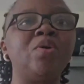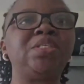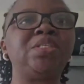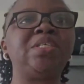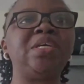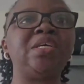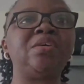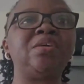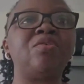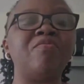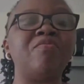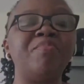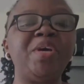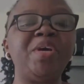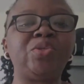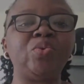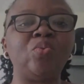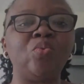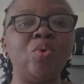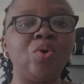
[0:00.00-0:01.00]
public ones,
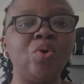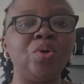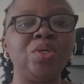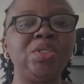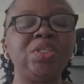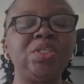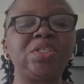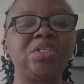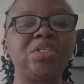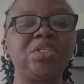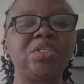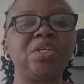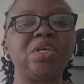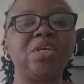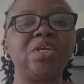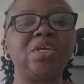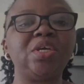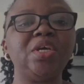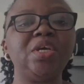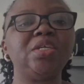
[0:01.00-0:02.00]
the government
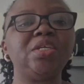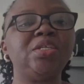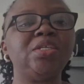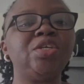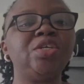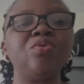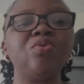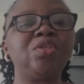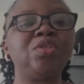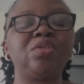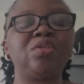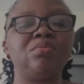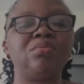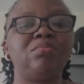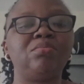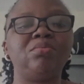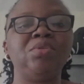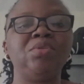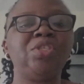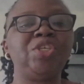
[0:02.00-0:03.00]
ones, they
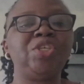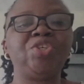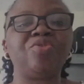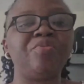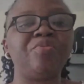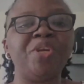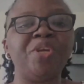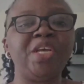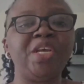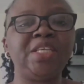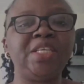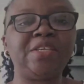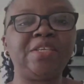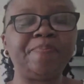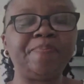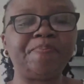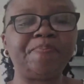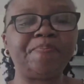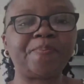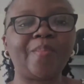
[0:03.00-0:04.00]
don't
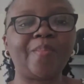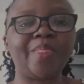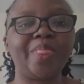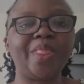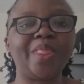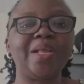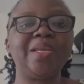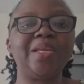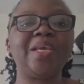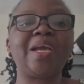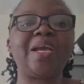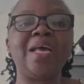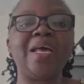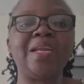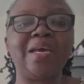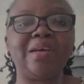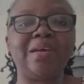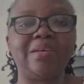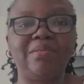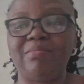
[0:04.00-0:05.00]
discriminate.
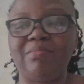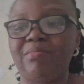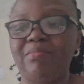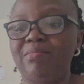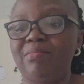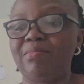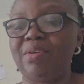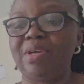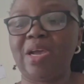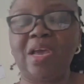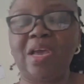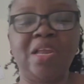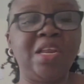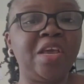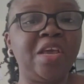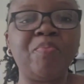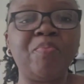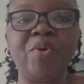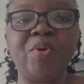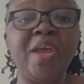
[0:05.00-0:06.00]
They
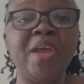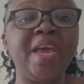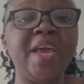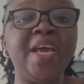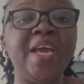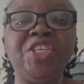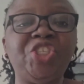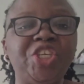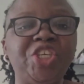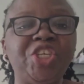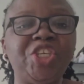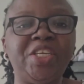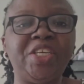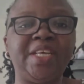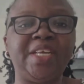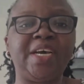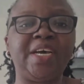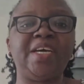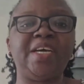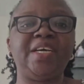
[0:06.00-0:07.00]
employ
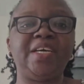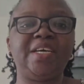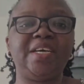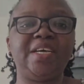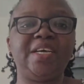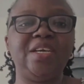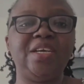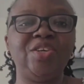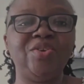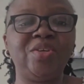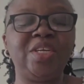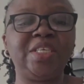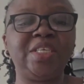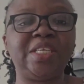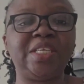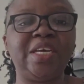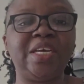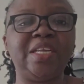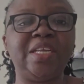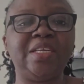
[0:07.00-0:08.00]
any gender.
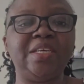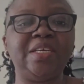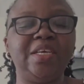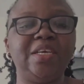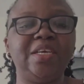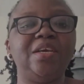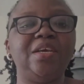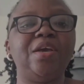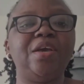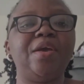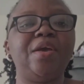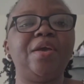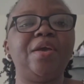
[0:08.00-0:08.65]
You understand?